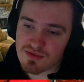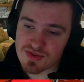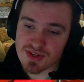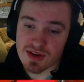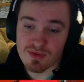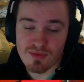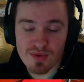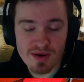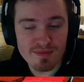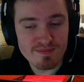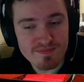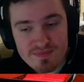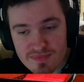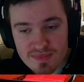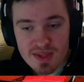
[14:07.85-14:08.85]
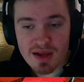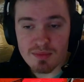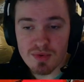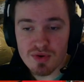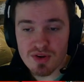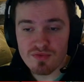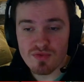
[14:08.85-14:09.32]
So I'm
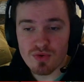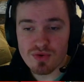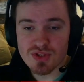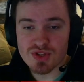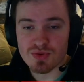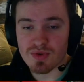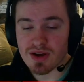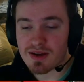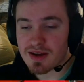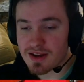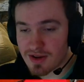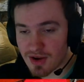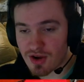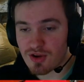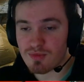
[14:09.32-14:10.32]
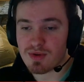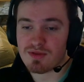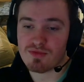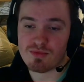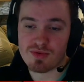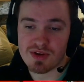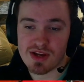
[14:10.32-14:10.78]
looking forward to it, and I hope
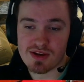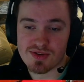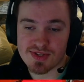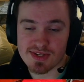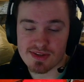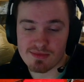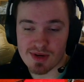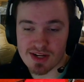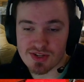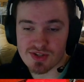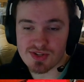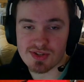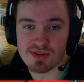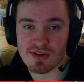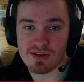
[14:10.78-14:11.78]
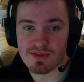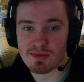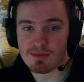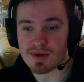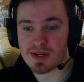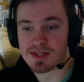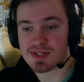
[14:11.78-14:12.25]
everybody else in the Manchester United
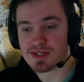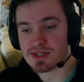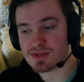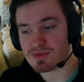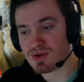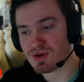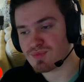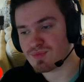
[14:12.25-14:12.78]
fan base is as well.